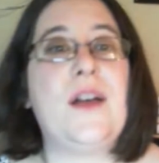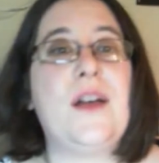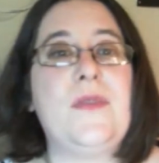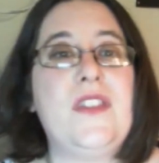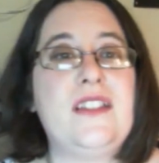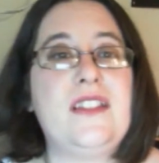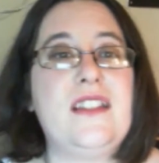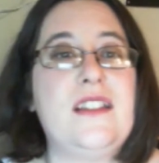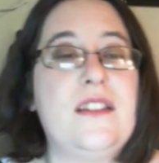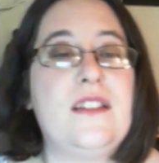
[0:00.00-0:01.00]
This
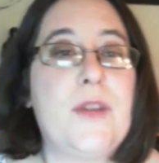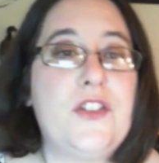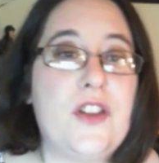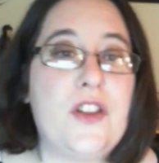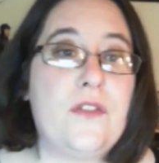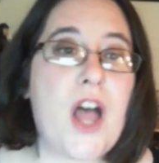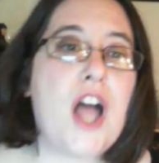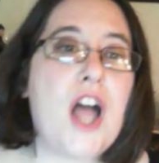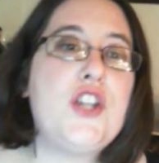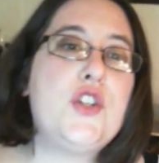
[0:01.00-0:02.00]
is a bunch of
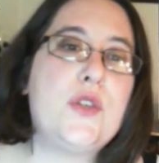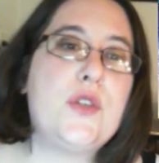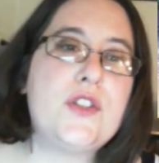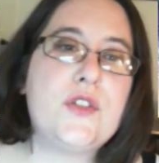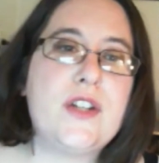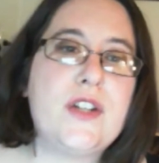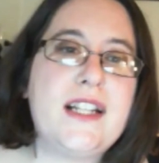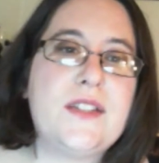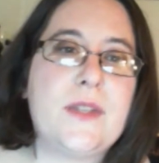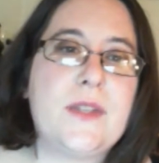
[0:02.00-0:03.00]
short
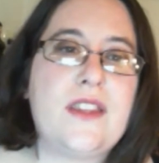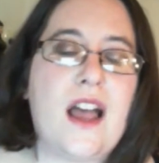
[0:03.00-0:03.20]
stories with